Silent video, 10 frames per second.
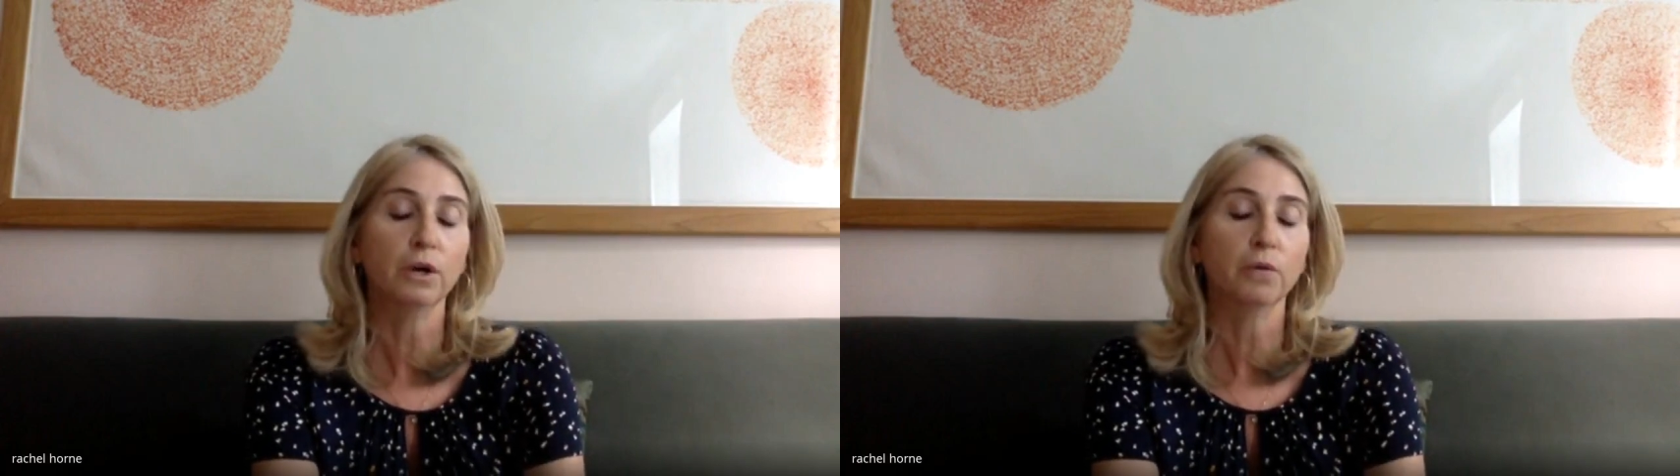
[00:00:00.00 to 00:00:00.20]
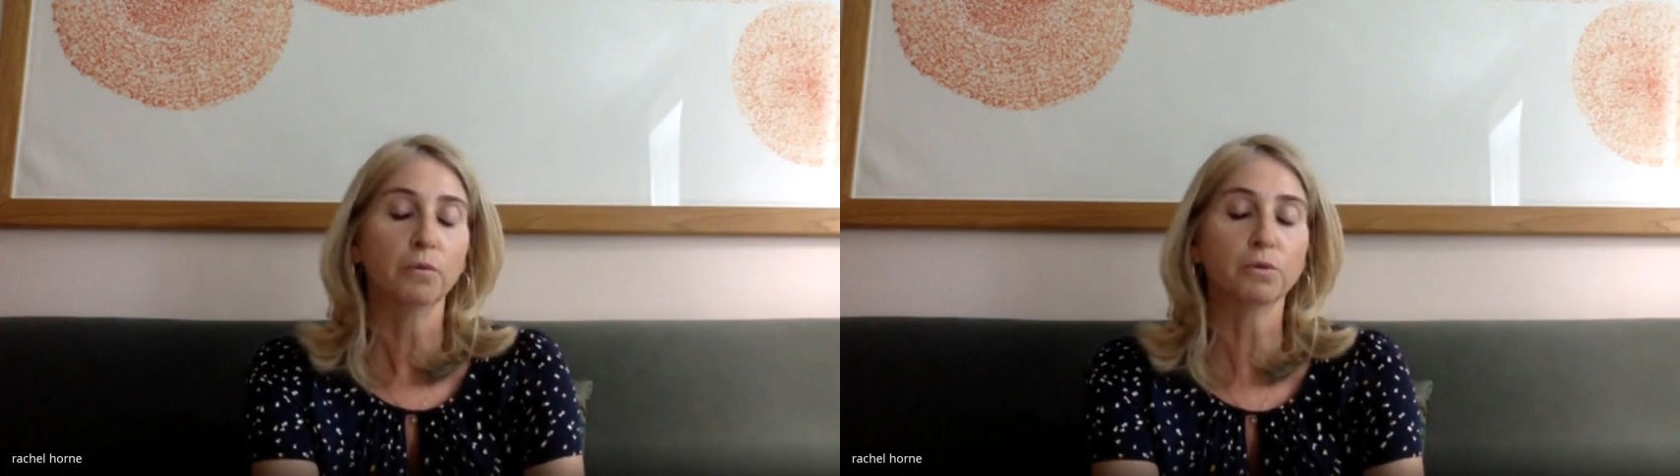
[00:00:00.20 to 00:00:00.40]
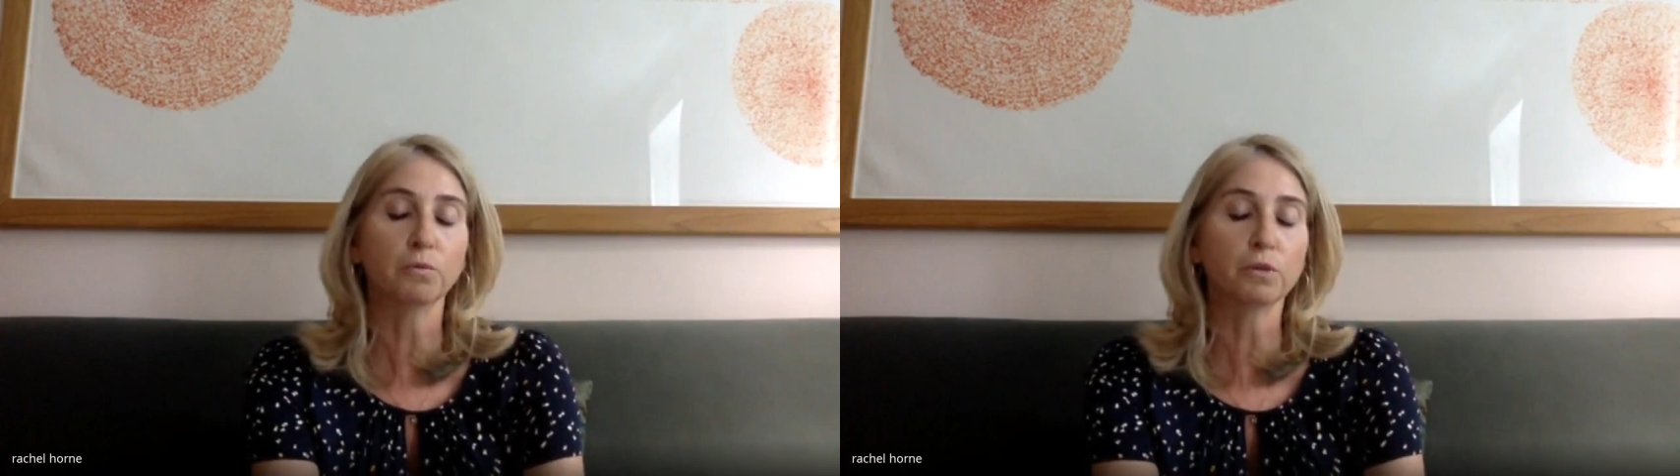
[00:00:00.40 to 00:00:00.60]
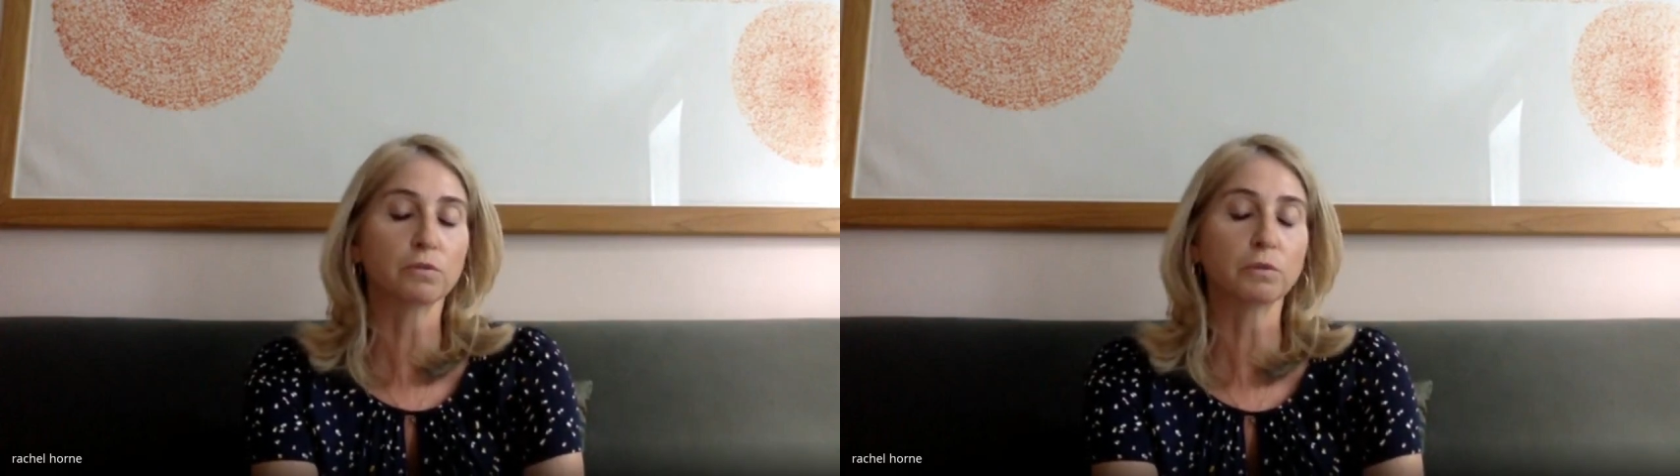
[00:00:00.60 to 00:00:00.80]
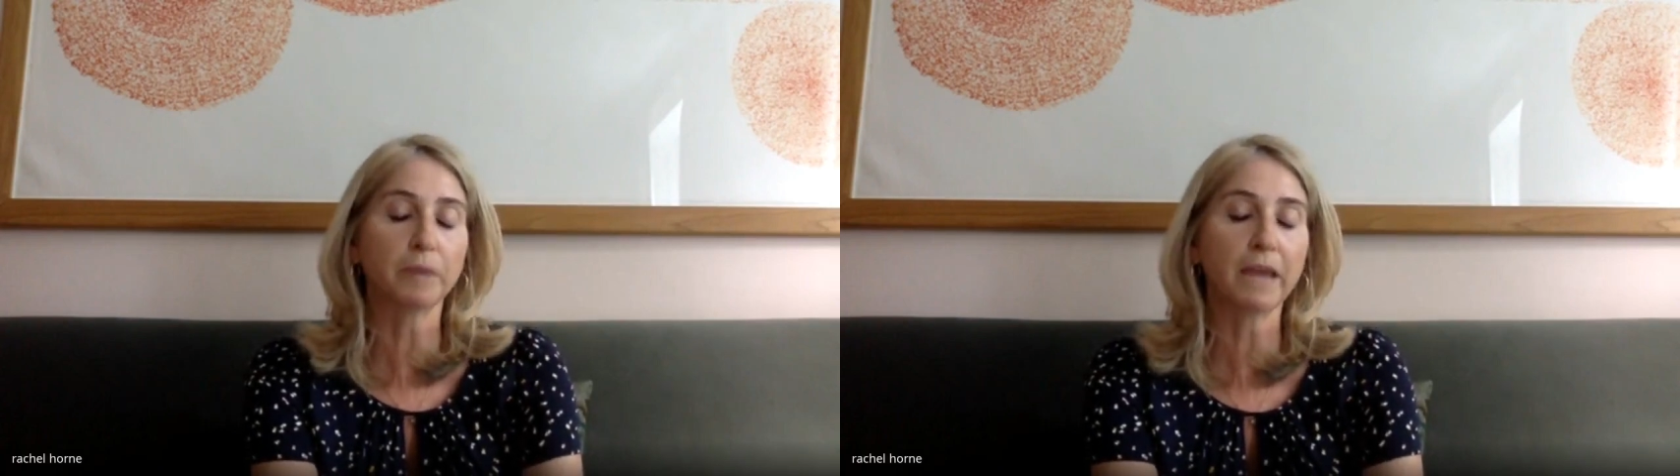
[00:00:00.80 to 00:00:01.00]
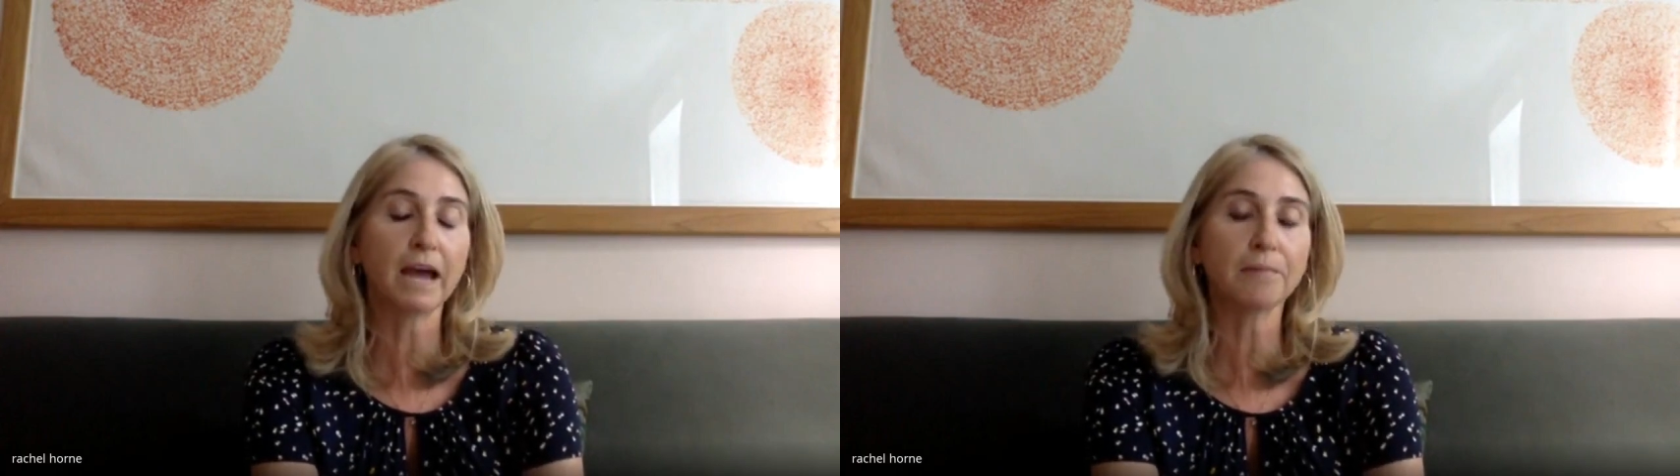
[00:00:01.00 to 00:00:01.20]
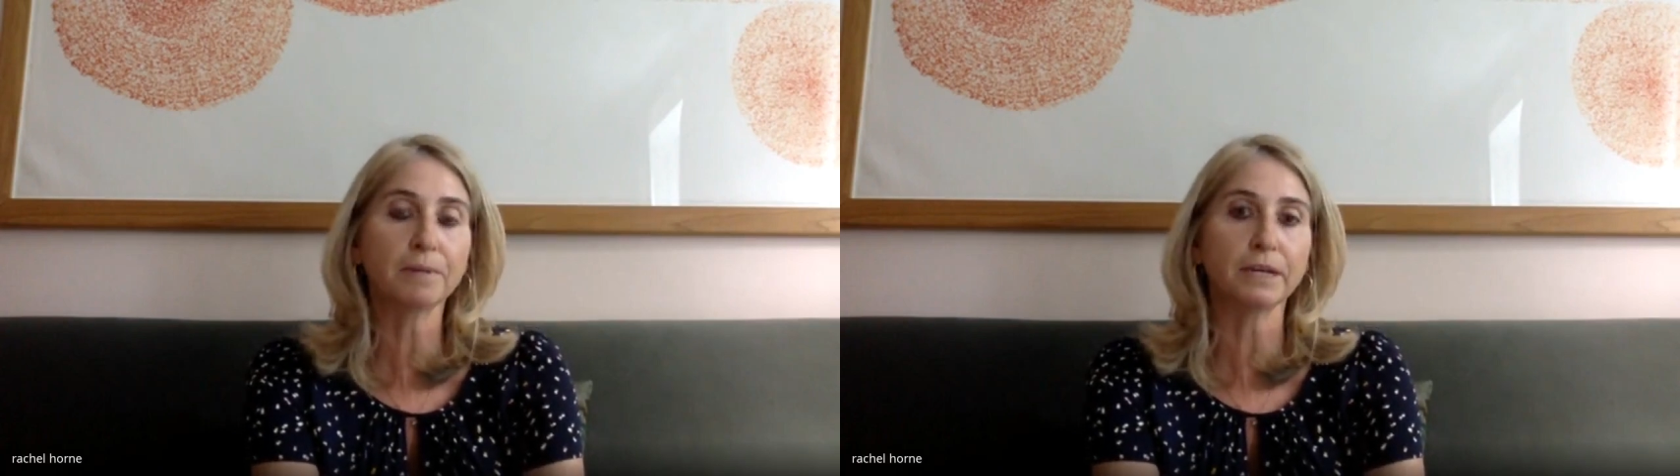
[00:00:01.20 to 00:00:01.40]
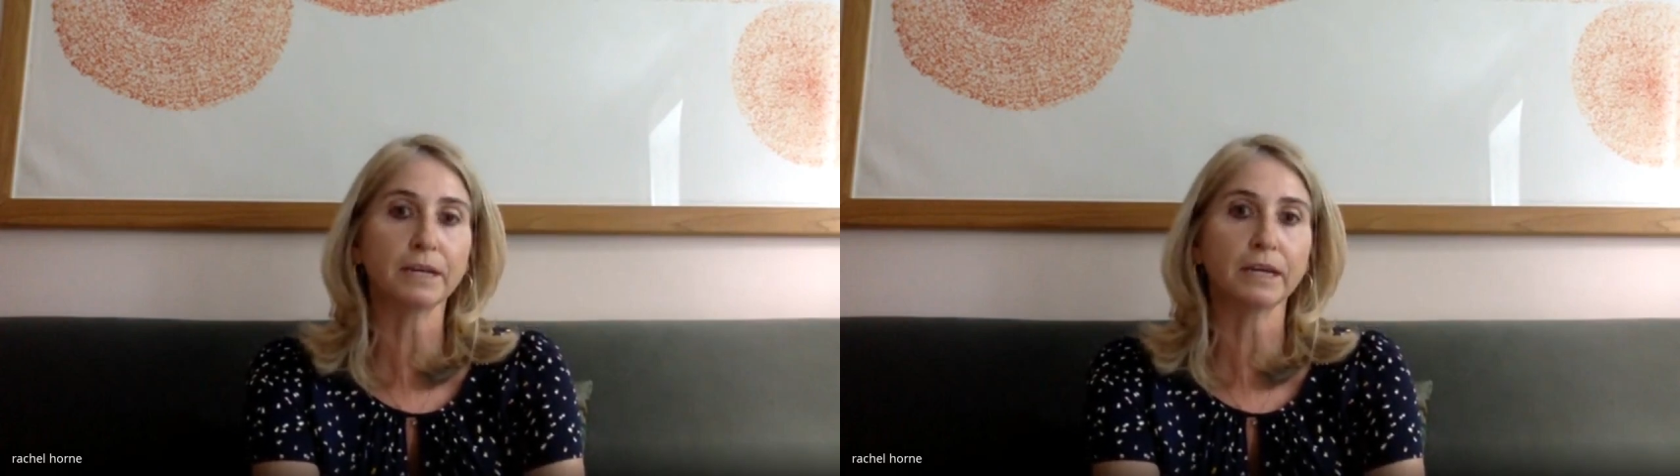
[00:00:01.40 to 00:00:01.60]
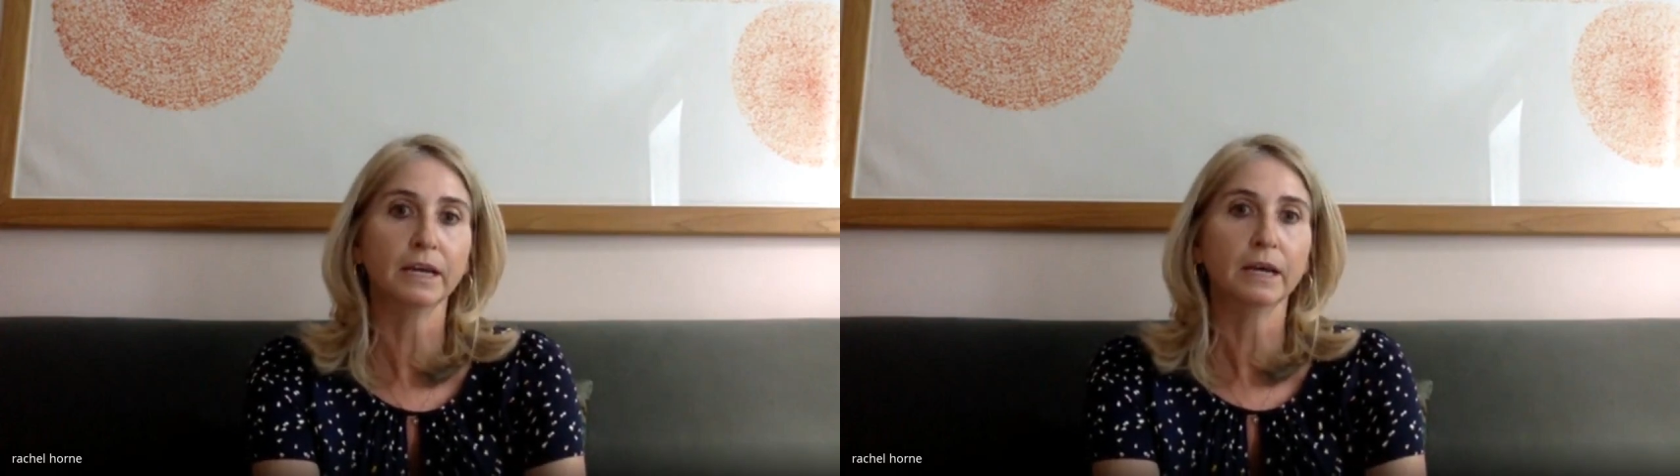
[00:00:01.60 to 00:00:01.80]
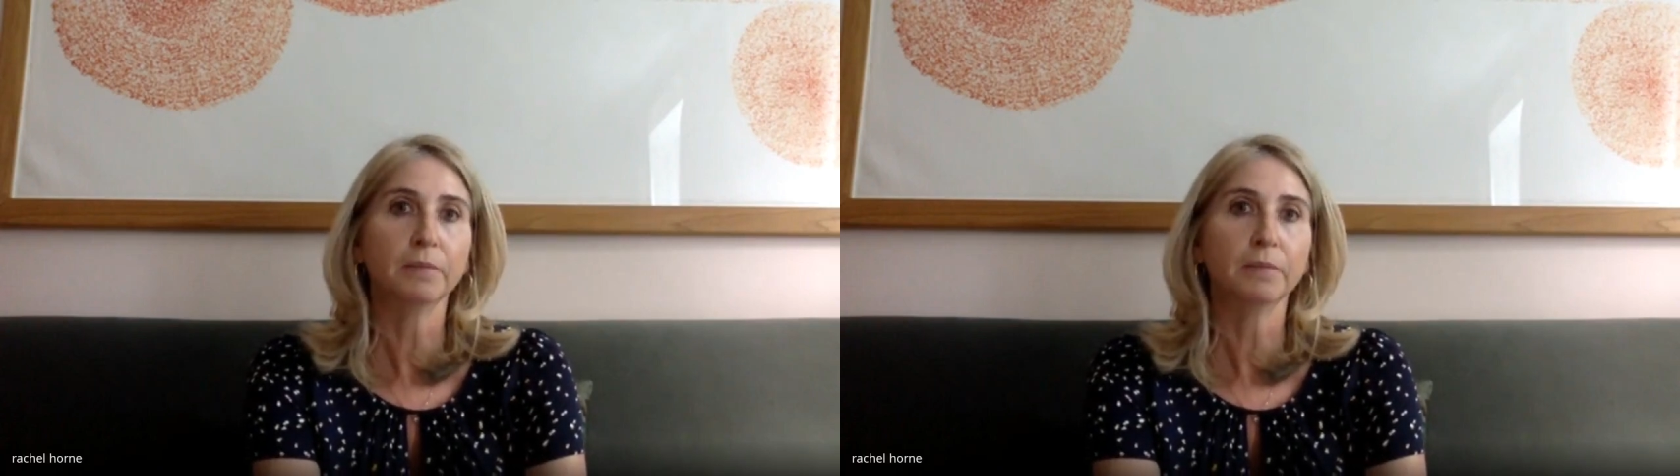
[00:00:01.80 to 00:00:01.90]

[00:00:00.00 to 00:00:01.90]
with what will be happening.